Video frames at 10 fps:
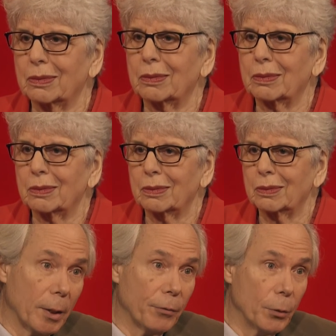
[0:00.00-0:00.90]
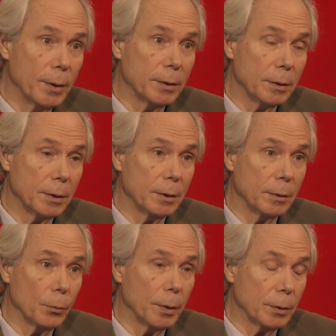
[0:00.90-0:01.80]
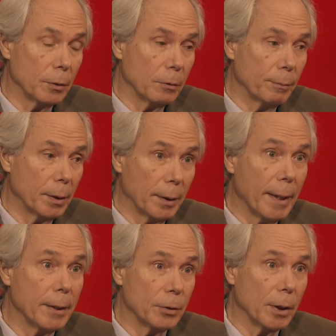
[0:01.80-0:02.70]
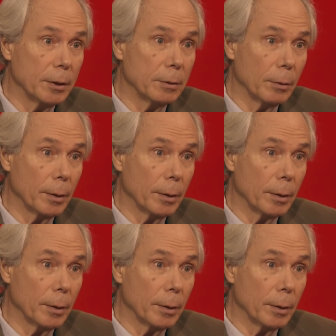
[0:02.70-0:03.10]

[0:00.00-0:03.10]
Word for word: So there have been quite a few instances in which there have been liaisons,